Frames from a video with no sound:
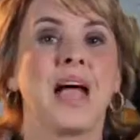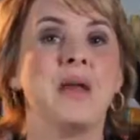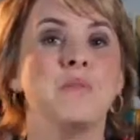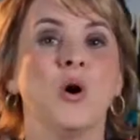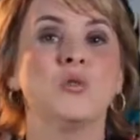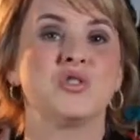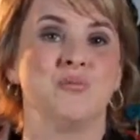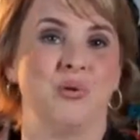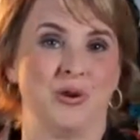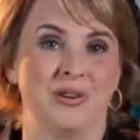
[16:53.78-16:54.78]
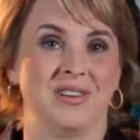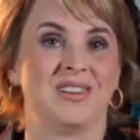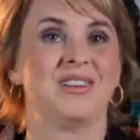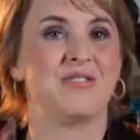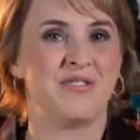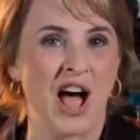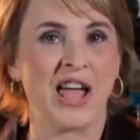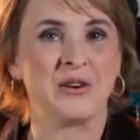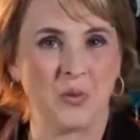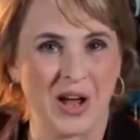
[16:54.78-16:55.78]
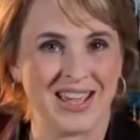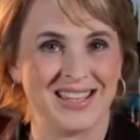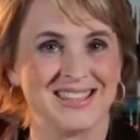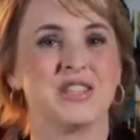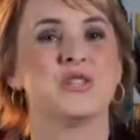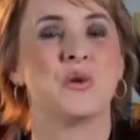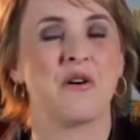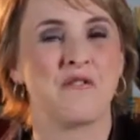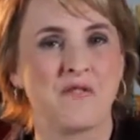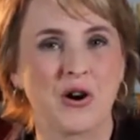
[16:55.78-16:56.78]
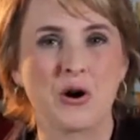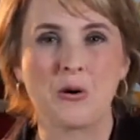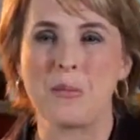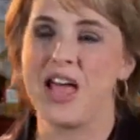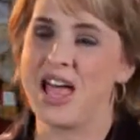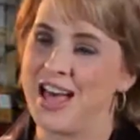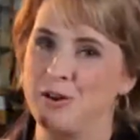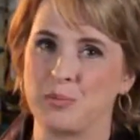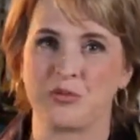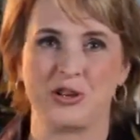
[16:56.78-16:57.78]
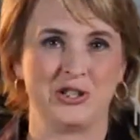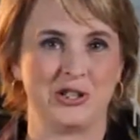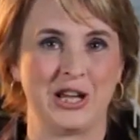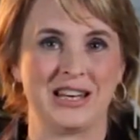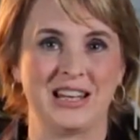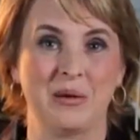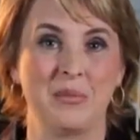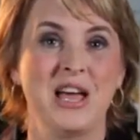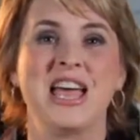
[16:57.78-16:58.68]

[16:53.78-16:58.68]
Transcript: And most important, find ways to affirm and appreciate him.